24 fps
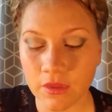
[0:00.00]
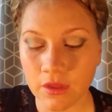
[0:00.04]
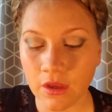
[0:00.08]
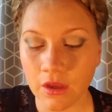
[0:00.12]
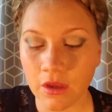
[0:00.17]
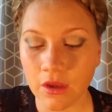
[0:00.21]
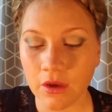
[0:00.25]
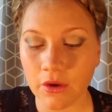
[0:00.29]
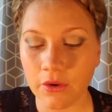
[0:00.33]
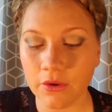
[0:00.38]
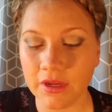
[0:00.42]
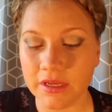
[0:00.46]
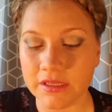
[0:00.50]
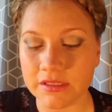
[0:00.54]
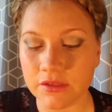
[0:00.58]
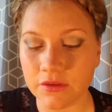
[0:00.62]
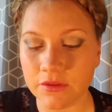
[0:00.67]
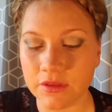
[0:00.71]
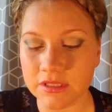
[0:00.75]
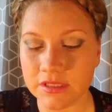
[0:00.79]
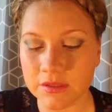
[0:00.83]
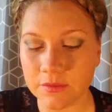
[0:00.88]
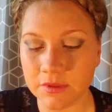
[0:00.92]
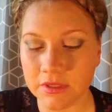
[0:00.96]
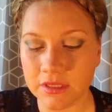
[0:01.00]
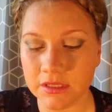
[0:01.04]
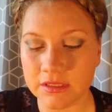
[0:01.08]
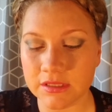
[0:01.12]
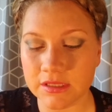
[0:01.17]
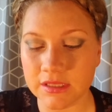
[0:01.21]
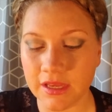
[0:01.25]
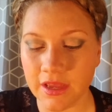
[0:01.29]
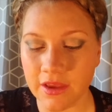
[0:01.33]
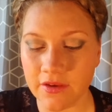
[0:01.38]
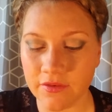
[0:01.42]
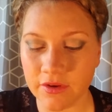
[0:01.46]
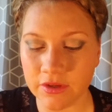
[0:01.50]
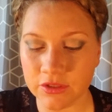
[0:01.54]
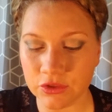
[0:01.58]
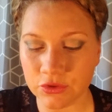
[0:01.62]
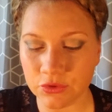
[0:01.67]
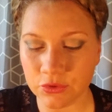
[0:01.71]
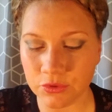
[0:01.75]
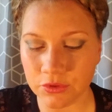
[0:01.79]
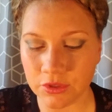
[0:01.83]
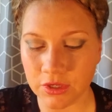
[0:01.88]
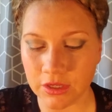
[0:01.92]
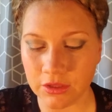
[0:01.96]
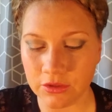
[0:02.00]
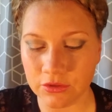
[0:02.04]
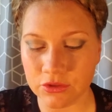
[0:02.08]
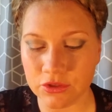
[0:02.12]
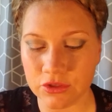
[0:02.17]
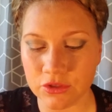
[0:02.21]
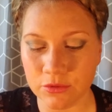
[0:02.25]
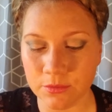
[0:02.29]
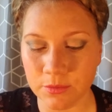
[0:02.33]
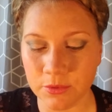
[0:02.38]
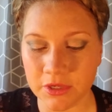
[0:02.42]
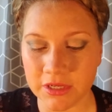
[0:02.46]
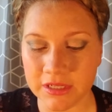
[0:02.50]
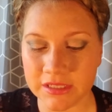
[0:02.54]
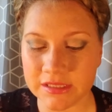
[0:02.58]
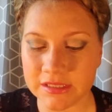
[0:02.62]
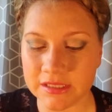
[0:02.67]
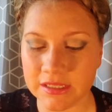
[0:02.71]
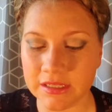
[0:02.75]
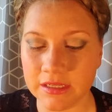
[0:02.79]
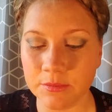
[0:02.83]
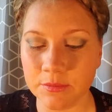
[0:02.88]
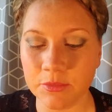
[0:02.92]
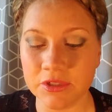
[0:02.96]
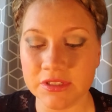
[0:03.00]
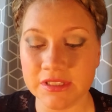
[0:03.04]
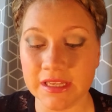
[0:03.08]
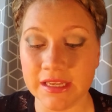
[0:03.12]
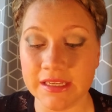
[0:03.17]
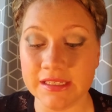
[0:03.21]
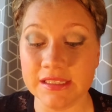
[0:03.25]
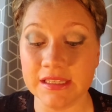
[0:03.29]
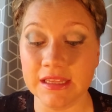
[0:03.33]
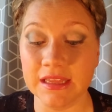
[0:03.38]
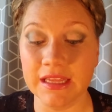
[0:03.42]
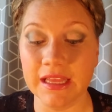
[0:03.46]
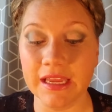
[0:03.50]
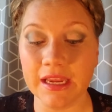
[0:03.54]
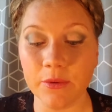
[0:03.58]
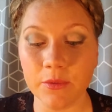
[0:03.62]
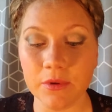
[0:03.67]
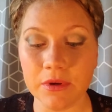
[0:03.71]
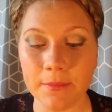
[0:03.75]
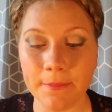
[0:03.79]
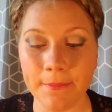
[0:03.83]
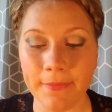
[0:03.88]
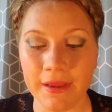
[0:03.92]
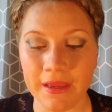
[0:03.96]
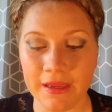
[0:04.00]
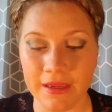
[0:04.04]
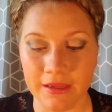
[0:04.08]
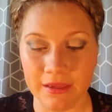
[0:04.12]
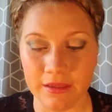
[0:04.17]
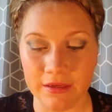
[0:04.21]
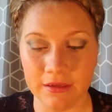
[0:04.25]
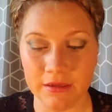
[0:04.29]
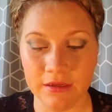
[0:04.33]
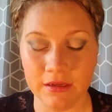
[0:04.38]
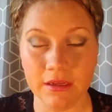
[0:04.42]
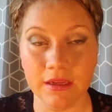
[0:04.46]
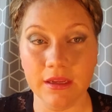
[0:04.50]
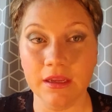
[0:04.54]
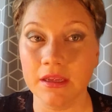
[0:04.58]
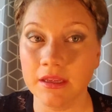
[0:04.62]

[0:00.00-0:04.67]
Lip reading: Okay, so this one is the Avon True Color Super Extended Precise Liquid Pen